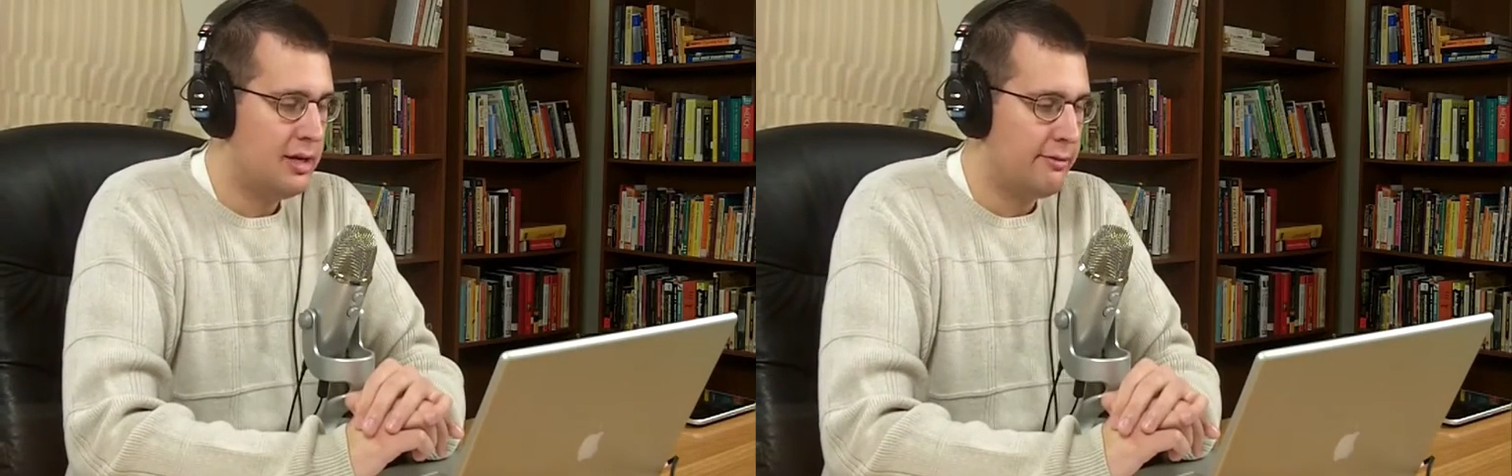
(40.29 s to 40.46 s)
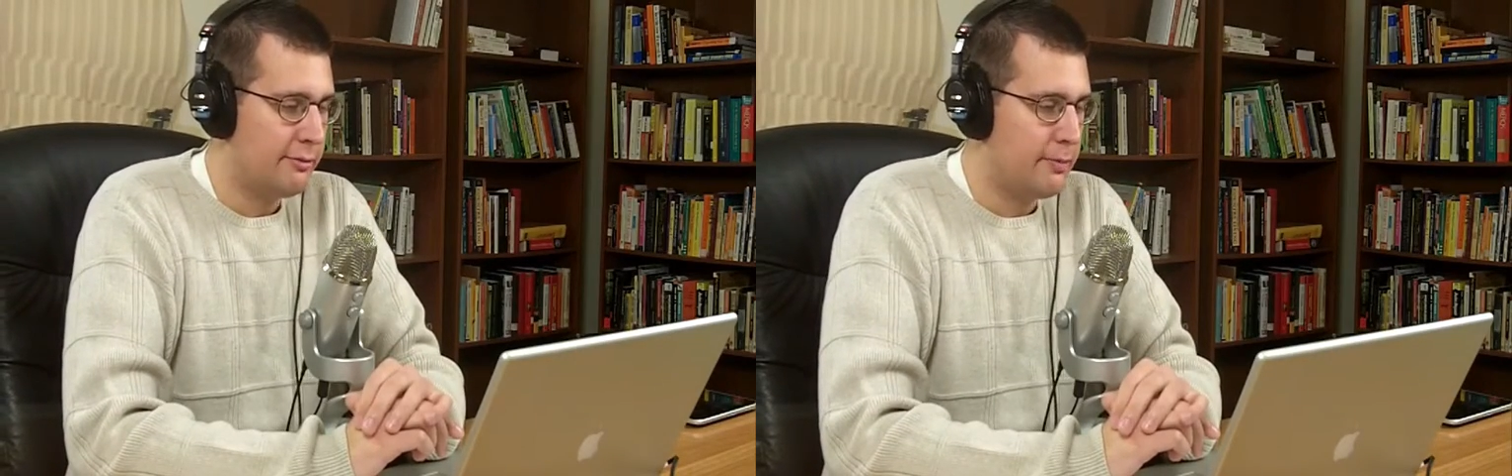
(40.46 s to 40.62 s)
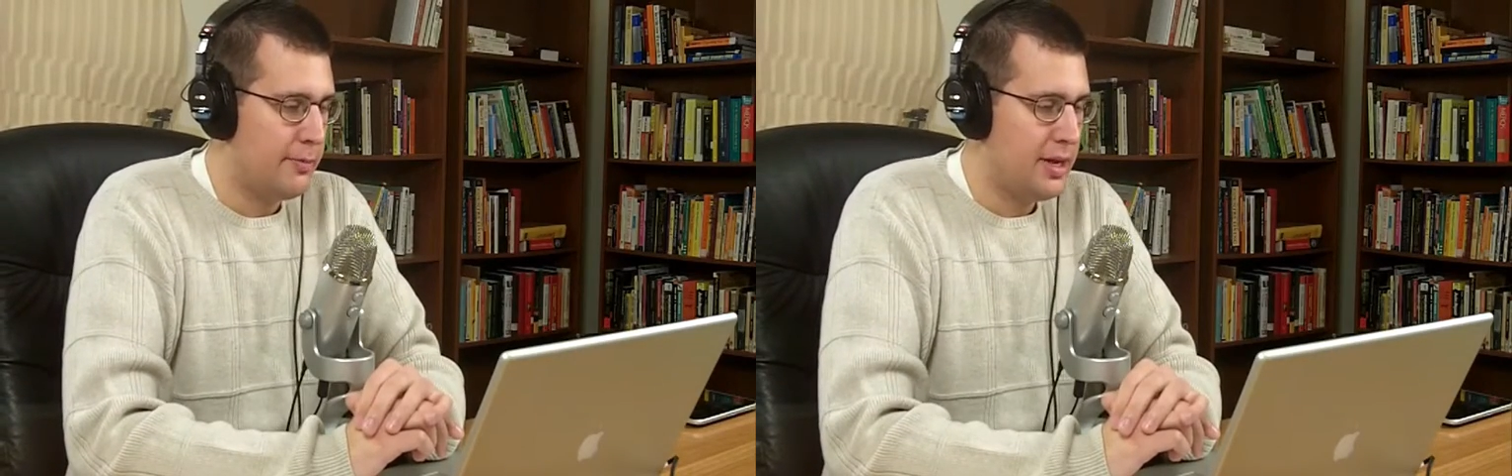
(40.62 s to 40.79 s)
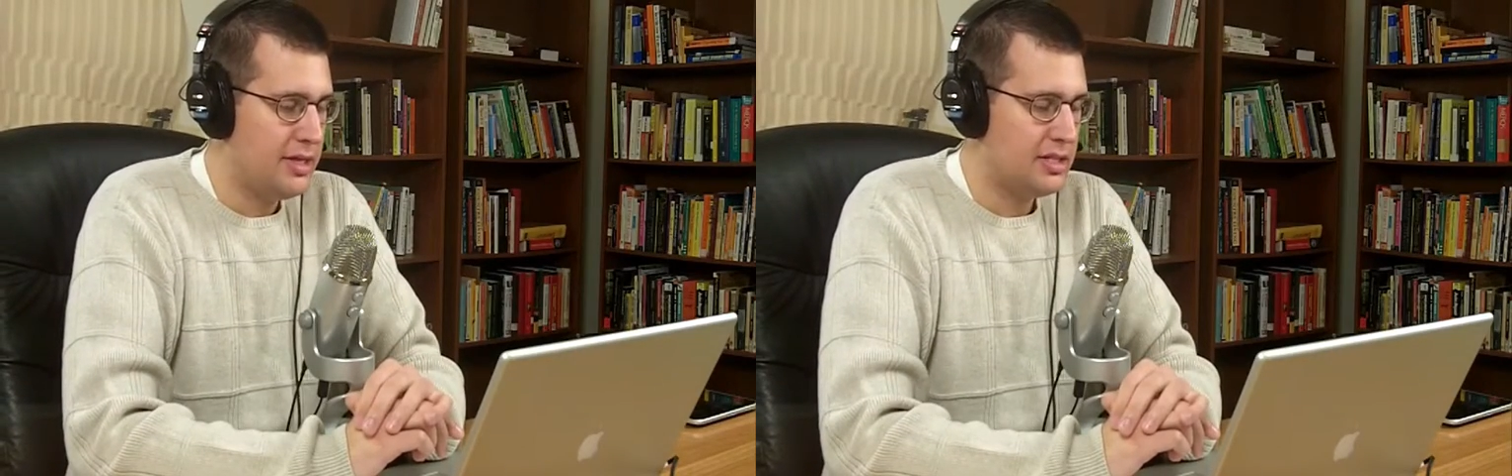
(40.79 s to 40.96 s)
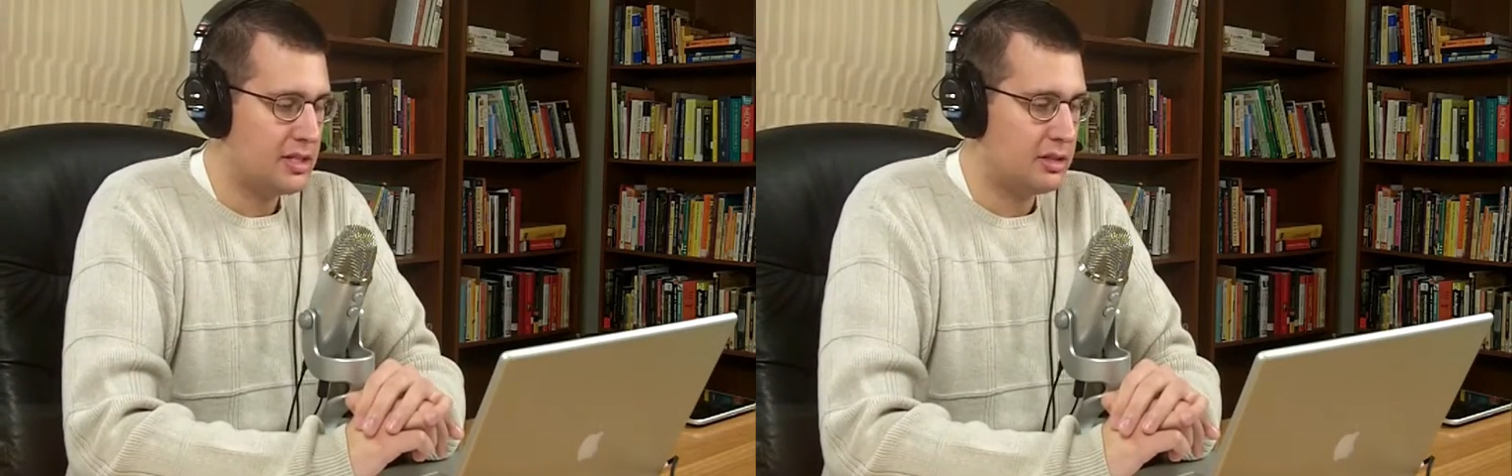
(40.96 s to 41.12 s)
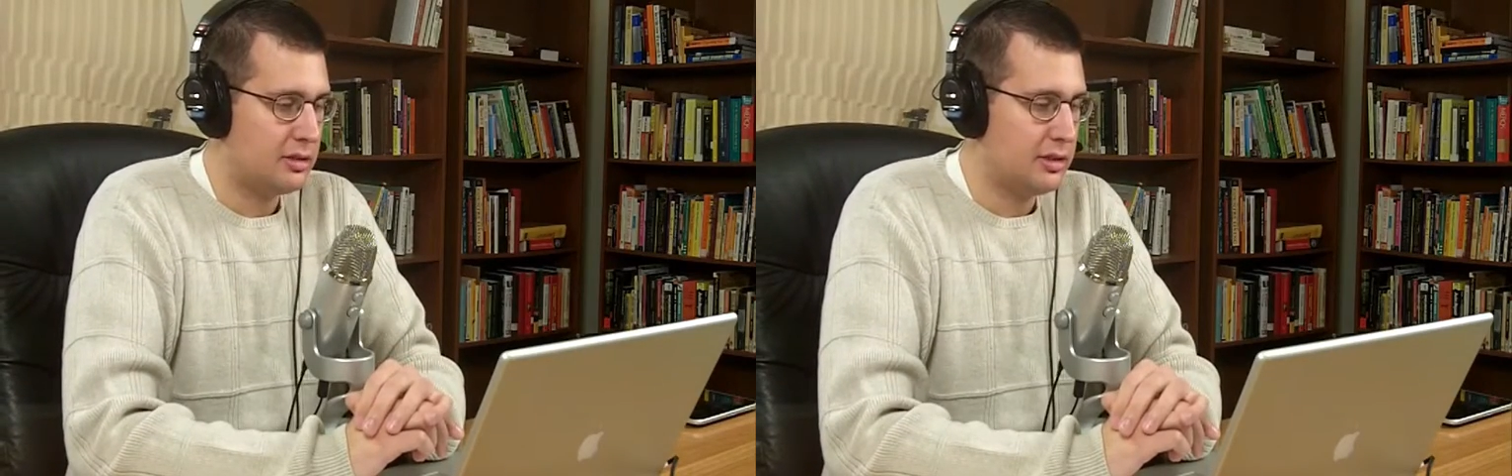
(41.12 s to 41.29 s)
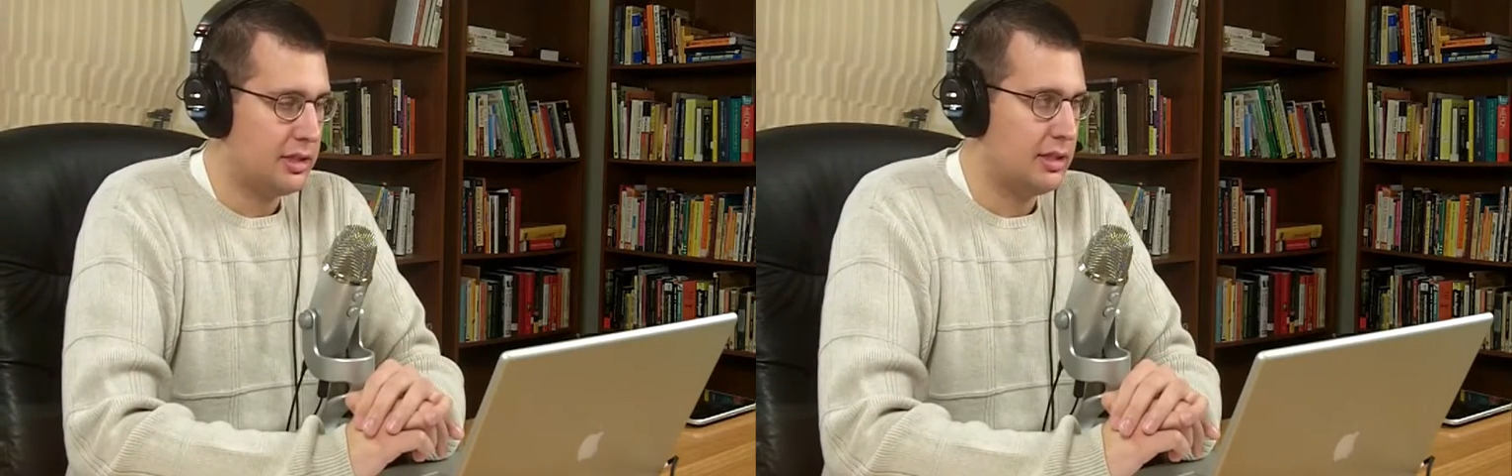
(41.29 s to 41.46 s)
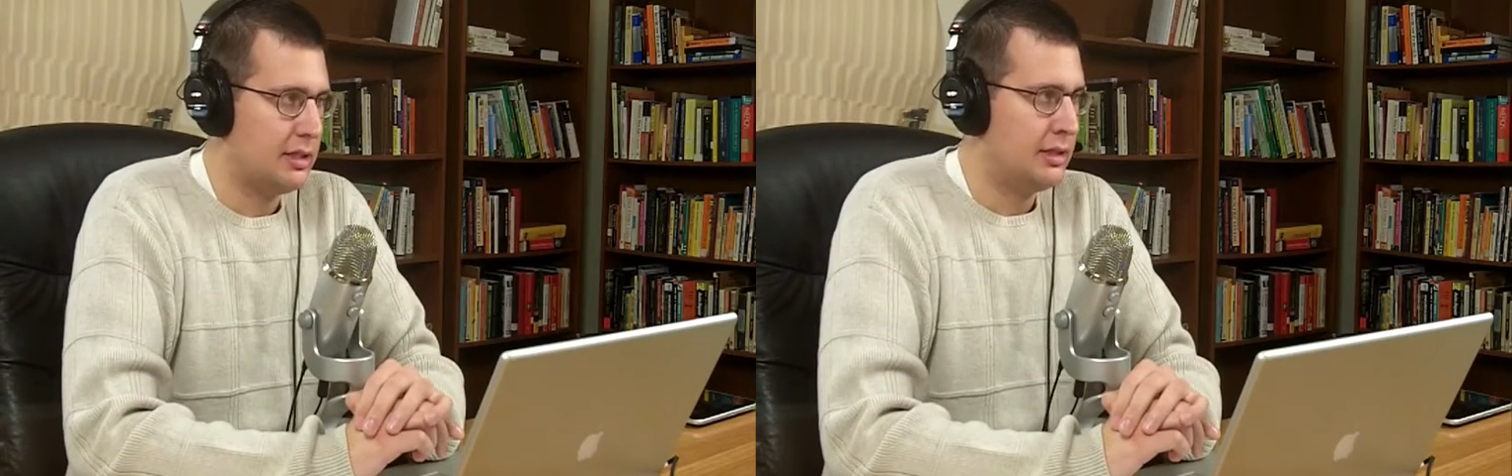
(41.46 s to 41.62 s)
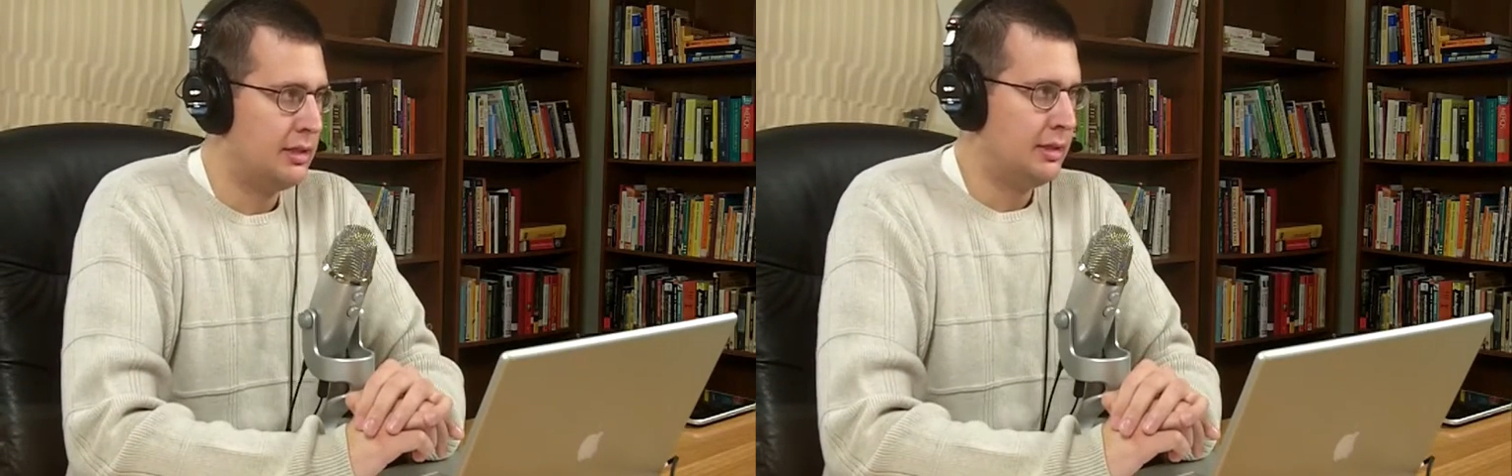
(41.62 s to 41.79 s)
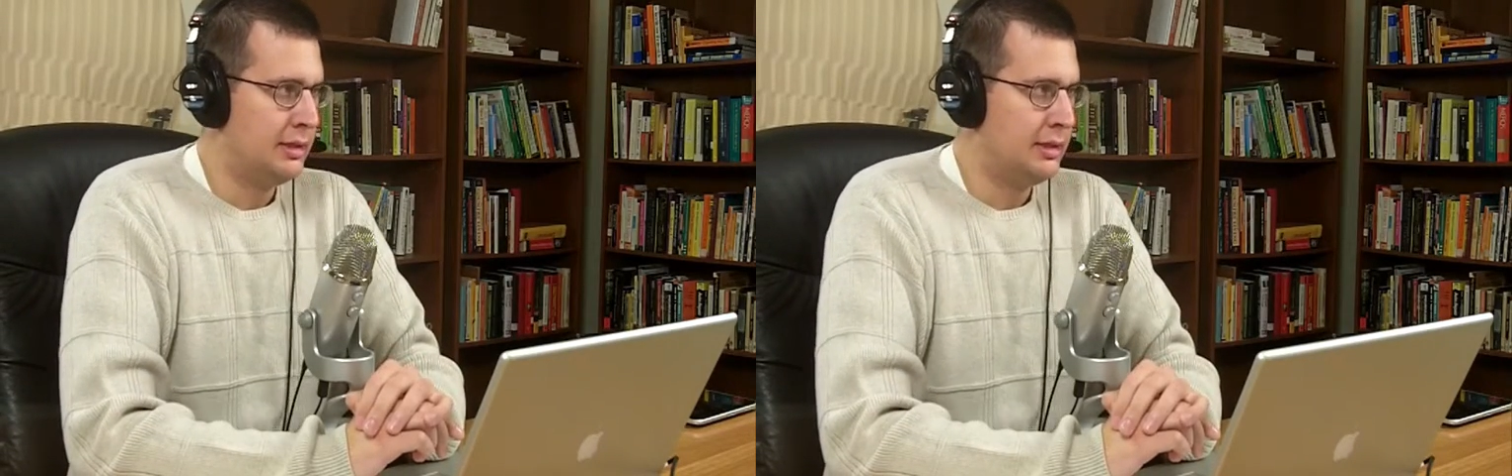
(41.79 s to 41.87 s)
for basically,